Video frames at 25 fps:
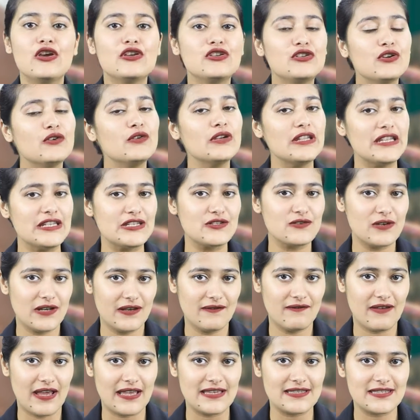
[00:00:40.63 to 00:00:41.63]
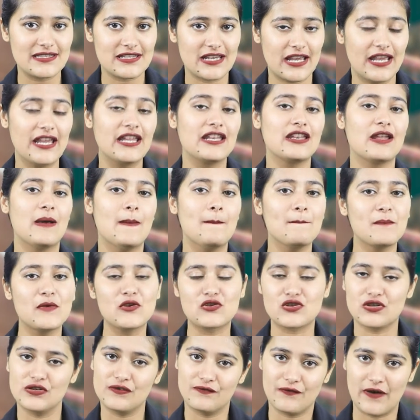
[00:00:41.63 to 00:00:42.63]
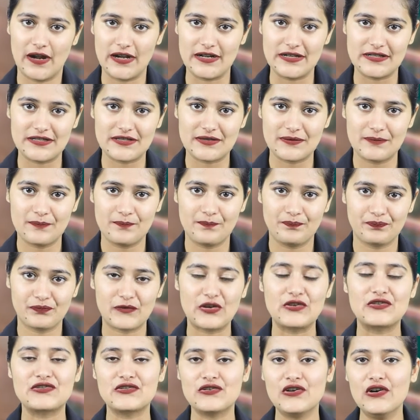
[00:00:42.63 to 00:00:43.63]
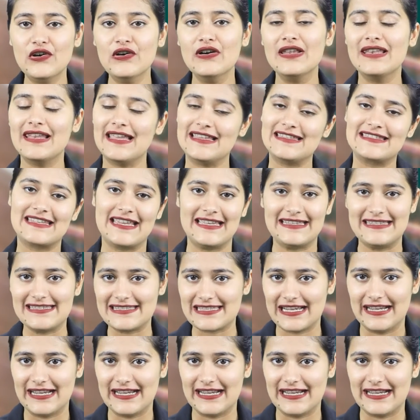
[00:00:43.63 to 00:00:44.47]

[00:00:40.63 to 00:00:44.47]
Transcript: you need to invest in mutual funds. So let's get